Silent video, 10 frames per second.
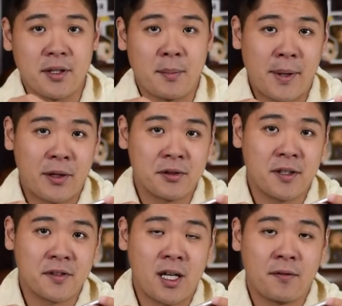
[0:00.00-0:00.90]
to
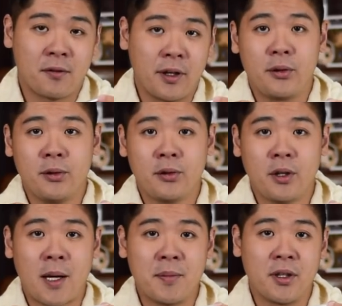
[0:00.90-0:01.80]
Microsoft's offering,
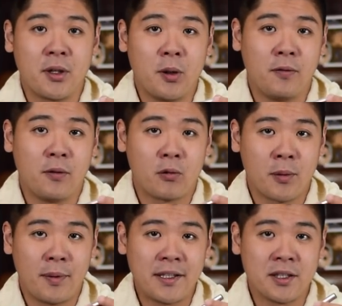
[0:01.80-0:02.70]
Google opted to go for a
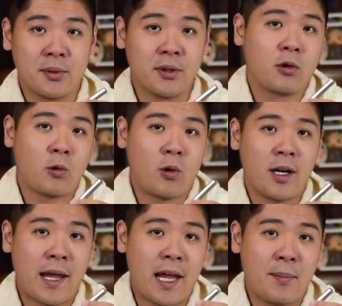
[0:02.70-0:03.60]
replaceable
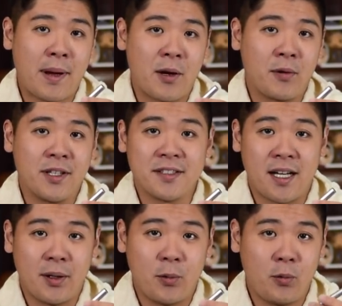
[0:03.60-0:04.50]
quad-A battery
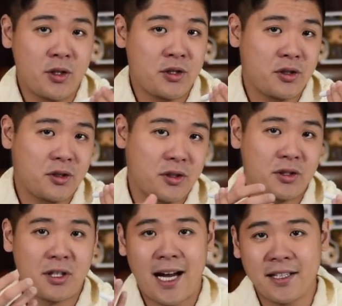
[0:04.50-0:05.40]
design,
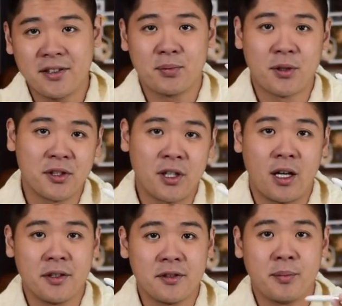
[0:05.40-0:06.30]
which has its pros and
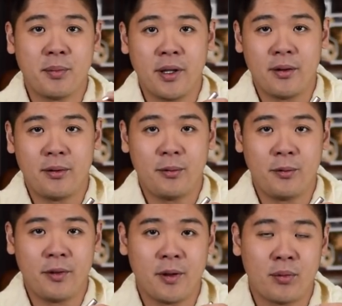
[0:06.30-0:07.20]
cons, but
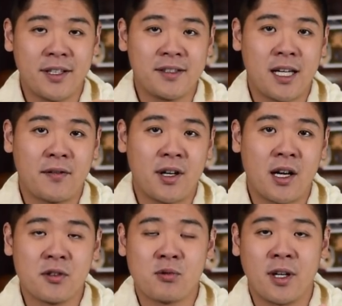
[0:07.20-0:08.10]
with a price tag of
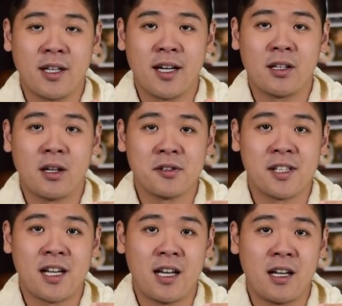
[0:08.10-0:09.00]
$129
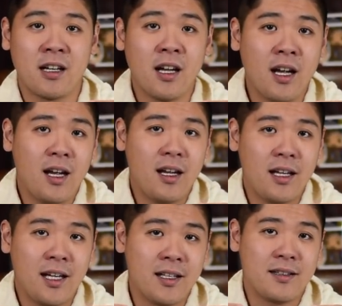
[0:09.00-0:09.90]
Canadian,
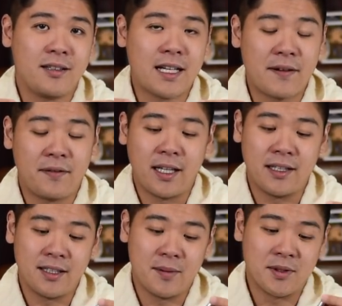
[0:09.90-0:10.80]
it definitely
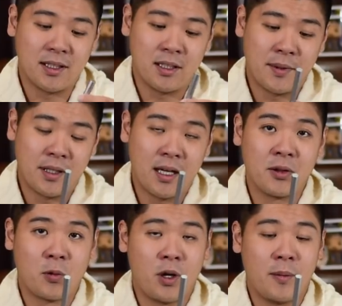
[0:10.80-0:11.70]
seems a little bit
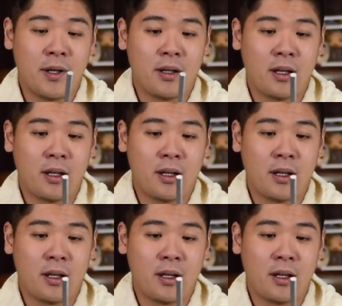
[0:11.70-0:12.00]
underwhelming,